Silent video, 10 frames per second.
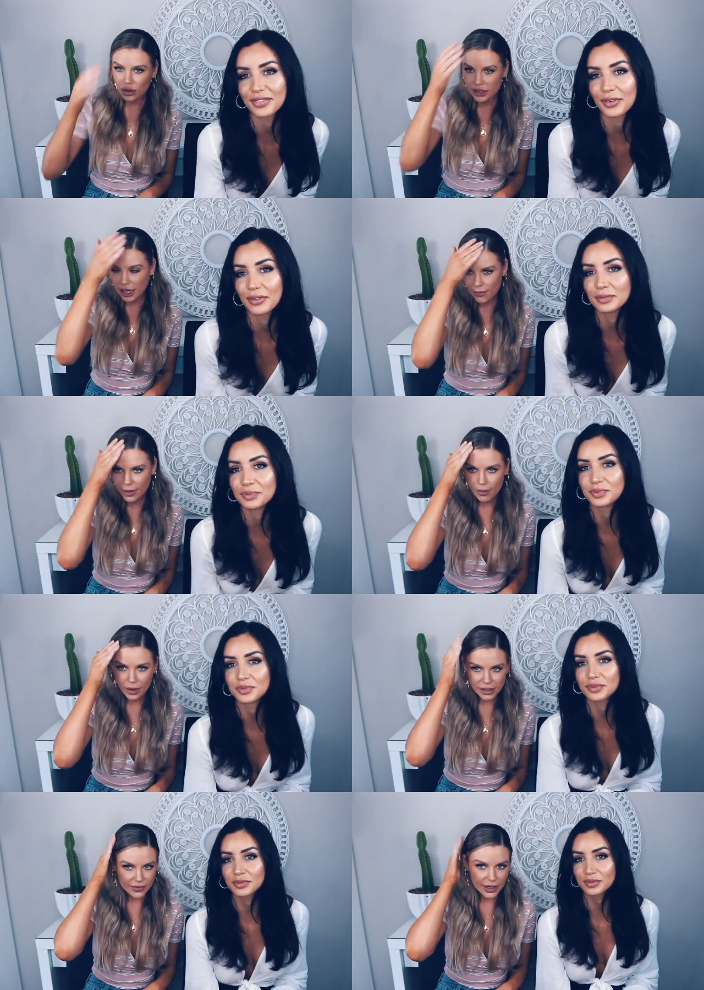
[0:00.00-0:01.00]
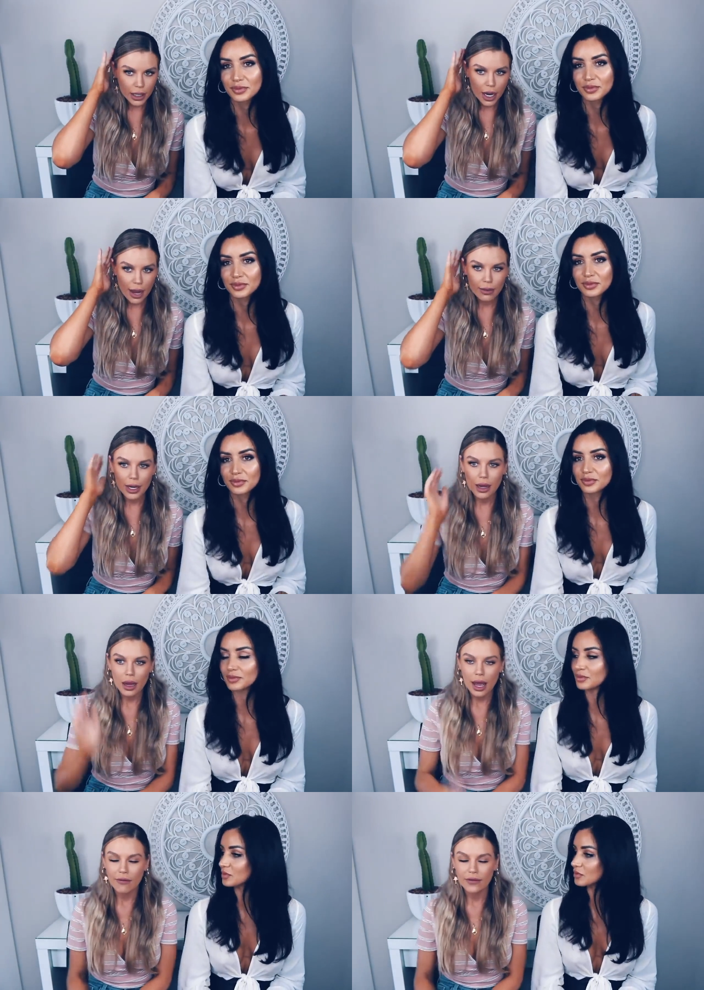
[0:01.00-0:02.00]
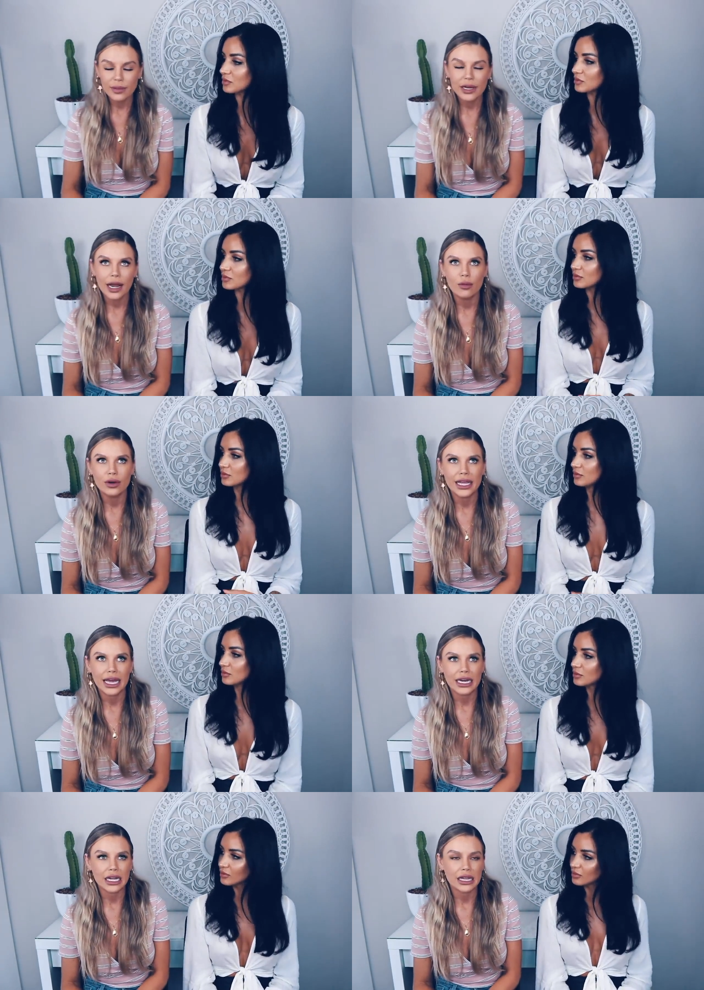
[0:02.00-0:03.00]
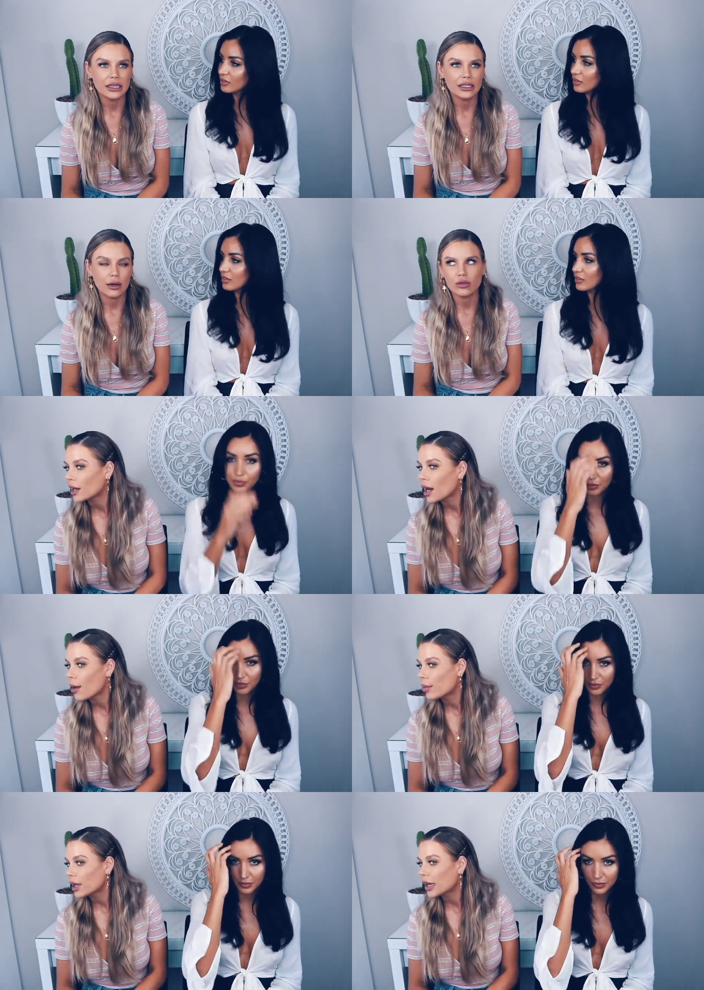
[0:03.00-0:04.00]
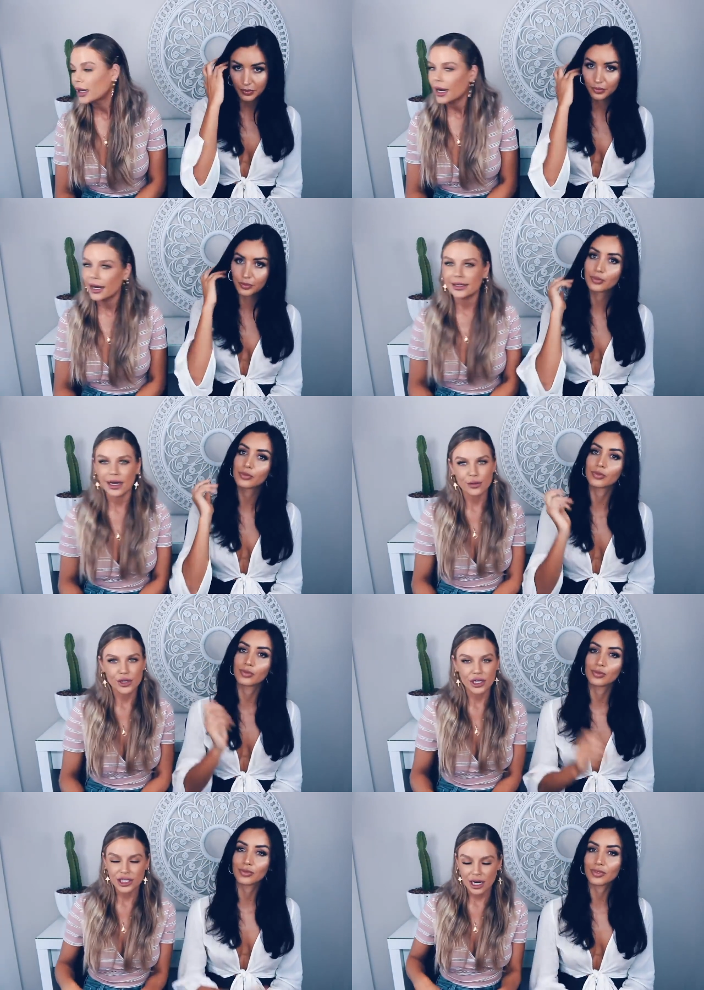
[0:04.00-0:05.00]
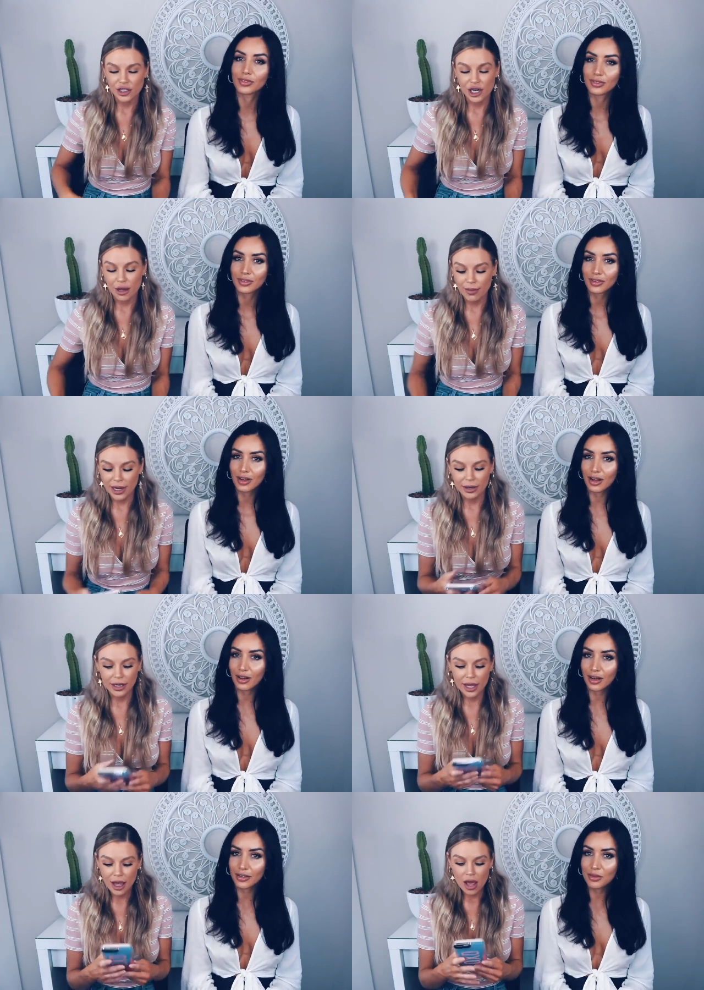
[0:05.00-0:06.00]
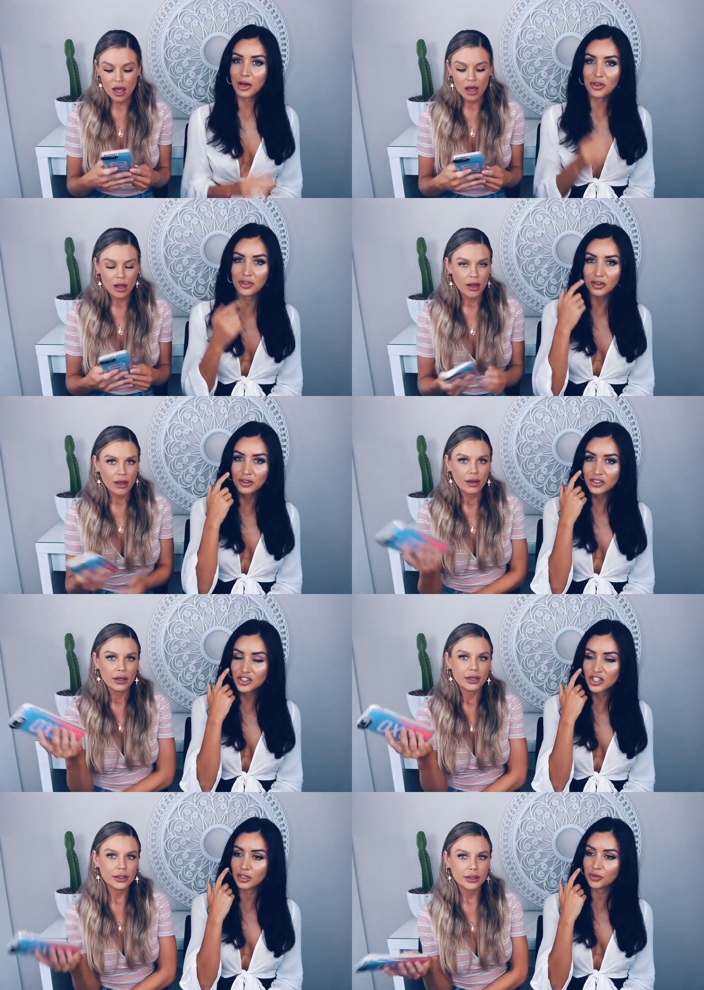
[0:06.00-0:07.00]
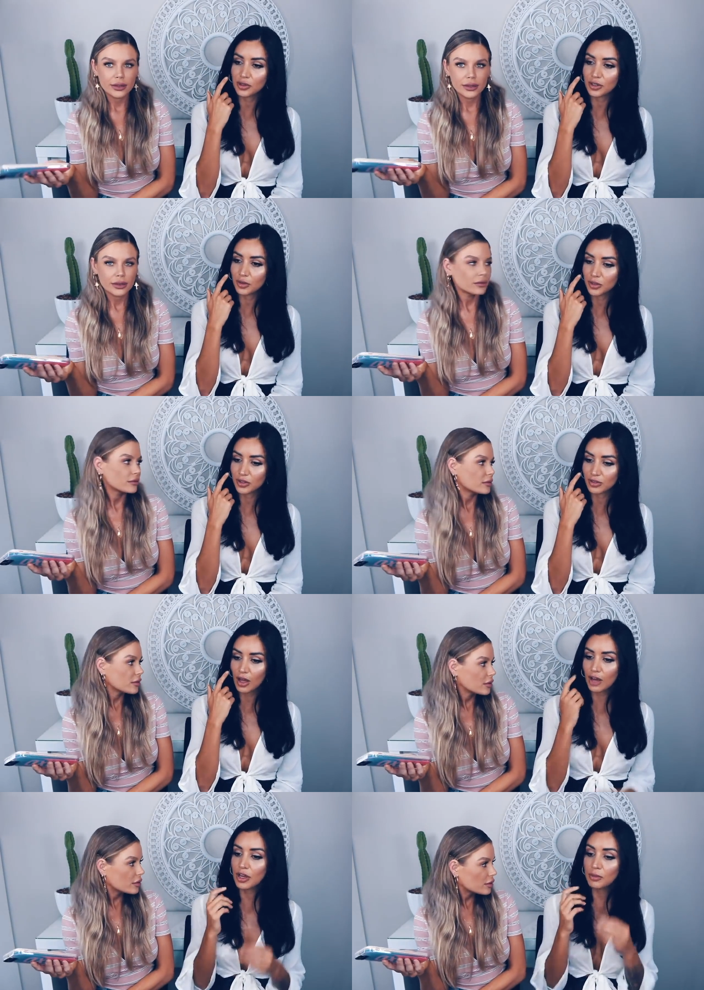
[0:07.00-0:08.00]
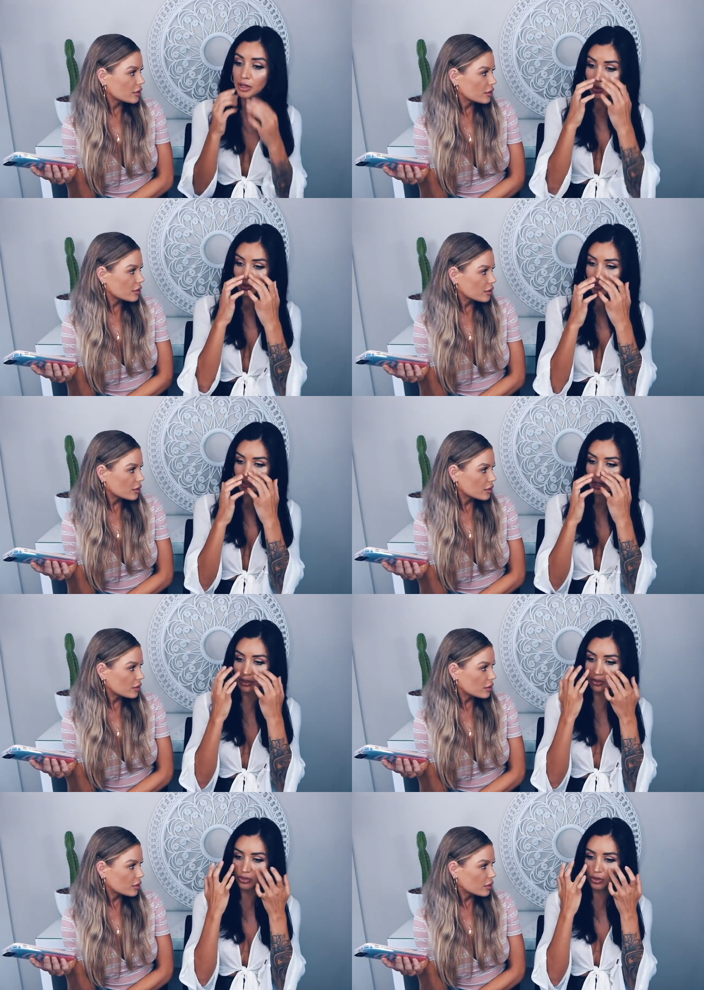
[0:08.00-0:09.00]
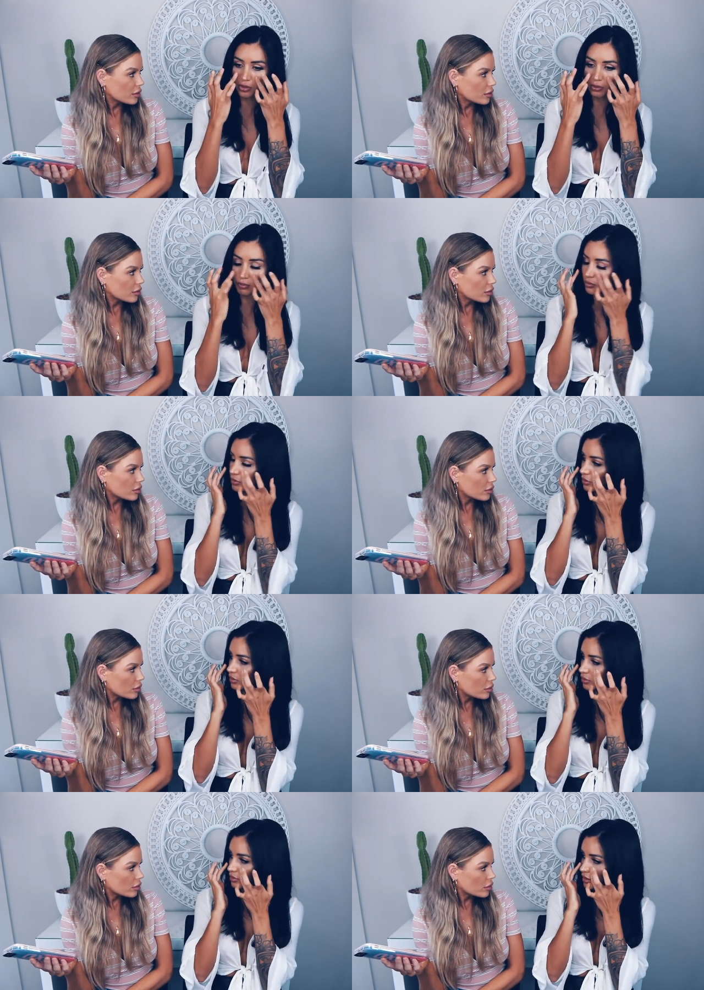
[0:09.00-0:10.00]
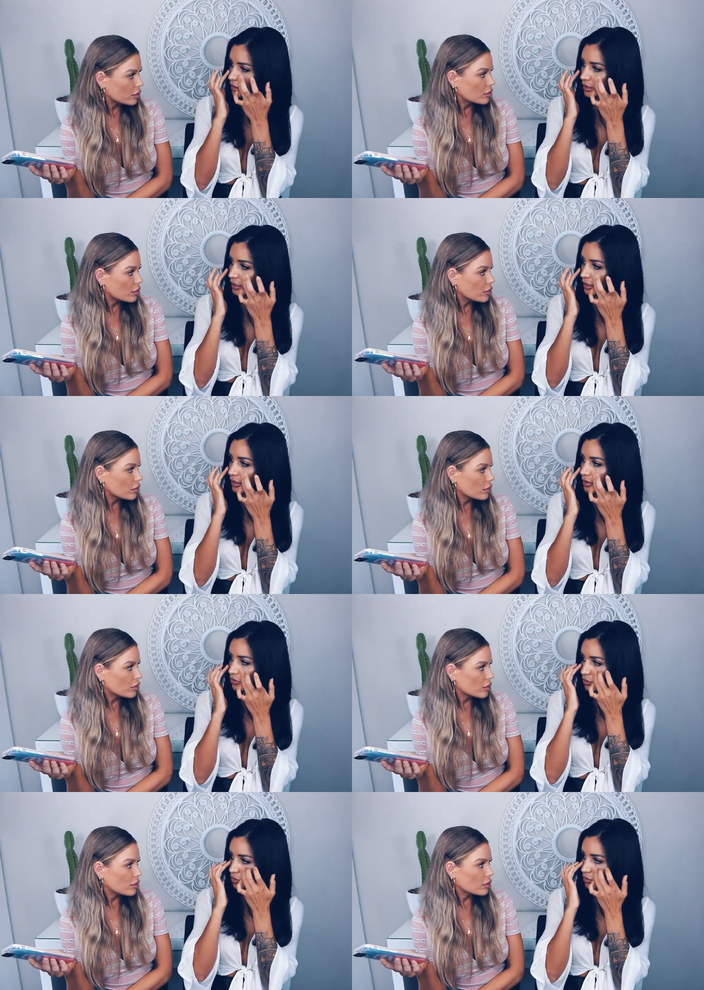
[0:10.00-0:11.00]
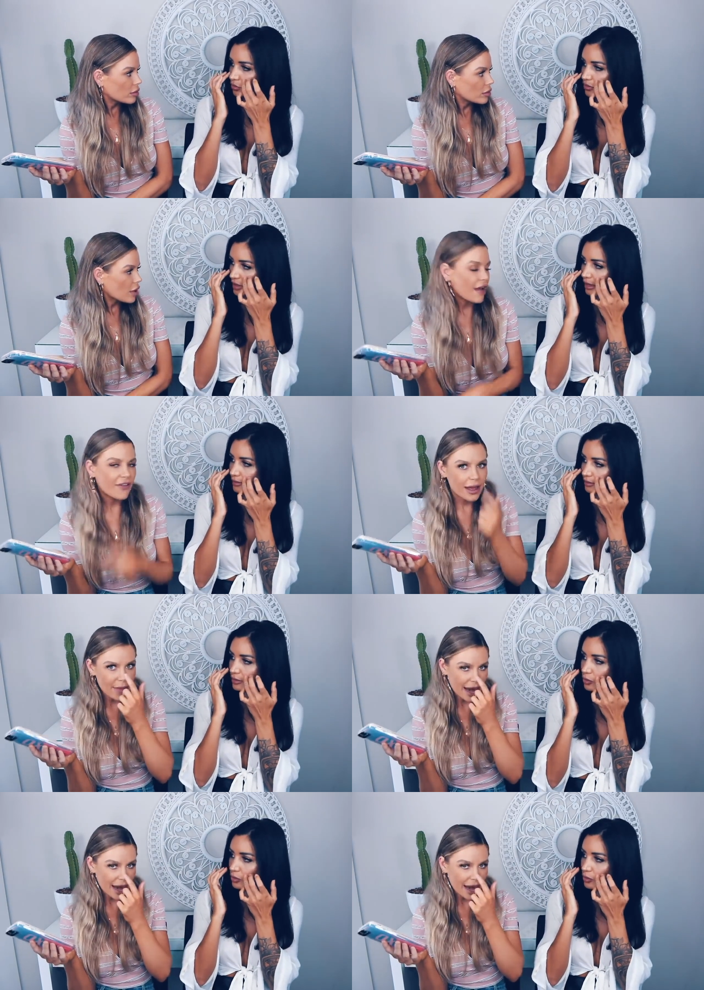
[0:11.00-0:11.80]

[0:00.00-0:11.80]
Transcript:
Speaker 1: because I've been breastfeeding. I haven't, I haven't been able to get anything done. Like I bloody need a touch, touch up. But
Speaker 2: I think my favorite is cheek filler because I've had my nose done, and so the skin here sort of. I've had